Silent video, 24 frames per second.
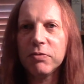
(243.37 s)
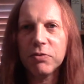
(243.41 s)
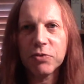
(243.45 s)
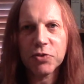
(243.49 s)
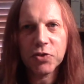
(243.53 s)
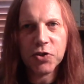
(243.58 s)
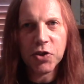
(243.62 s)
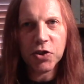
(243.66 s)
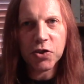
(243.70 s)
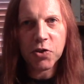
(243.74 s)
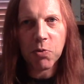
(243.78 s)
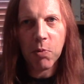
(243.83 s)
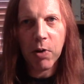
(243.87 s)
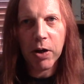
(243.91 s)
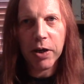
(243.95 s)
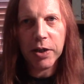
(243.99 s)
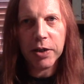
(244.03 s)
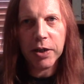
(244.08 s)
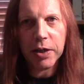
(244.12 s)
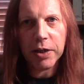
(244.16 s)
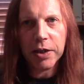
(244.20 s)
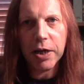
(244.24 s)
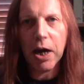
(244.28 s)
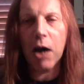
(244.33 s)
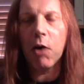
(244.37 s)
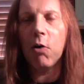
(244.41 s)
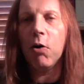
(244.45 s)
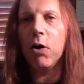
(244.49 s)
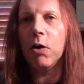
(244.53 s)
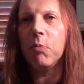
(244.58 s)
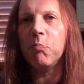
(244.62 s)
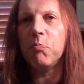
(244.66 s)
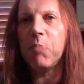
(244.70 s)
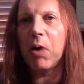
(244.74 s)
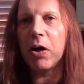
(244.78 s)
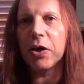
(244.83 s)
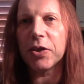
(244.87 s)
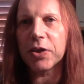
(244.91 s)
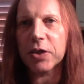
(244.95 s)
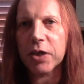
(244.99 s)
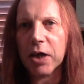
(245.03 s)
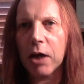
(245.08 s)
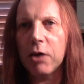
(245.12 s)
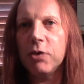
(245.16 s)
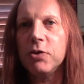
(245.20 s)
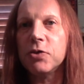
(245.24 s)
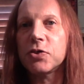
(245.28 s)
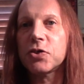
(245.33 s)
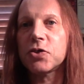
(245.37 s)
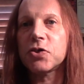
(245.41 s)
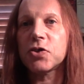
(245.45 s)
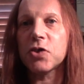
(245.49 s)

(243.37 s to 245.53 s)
situated in Goa by the coast,